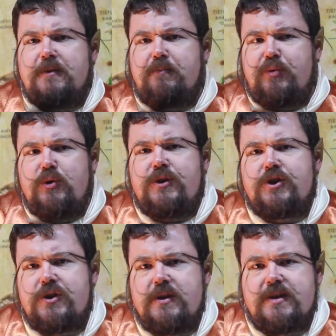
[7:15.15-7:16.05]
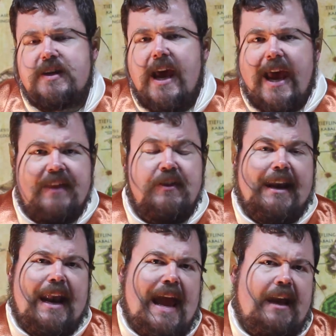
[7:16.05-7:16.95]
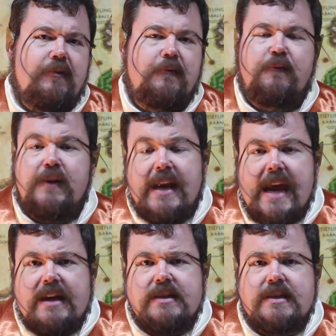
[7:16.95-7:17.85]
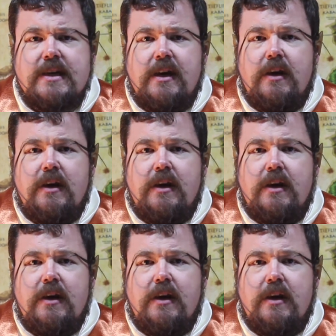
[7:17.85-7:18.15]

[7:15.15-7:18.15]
the brutishness and the lack of finesse